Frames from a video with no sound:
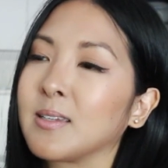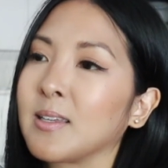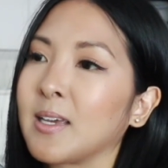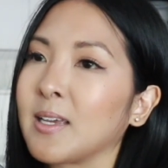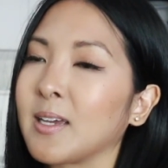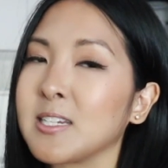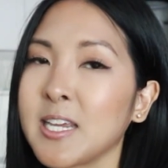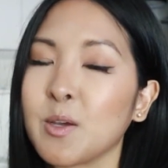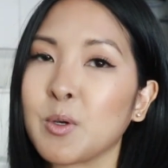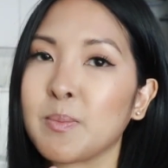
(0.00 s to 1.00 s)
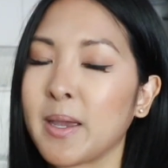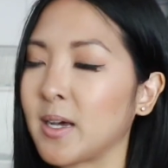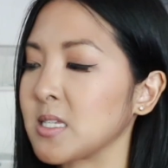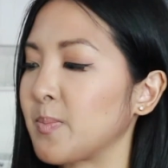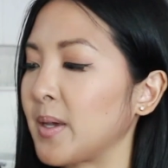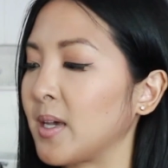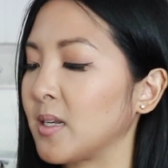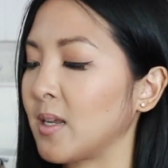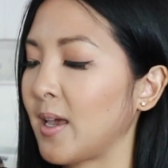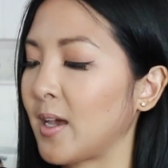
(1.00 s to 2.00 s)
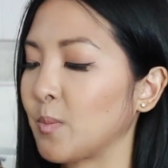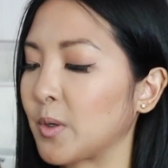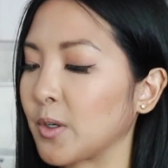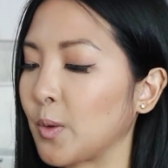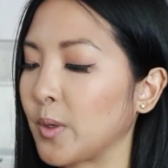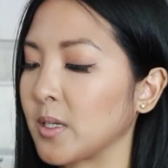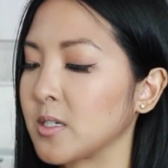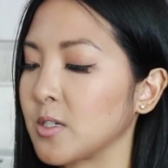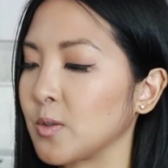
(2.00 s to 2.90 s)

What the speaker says: like a date with my husband and we were going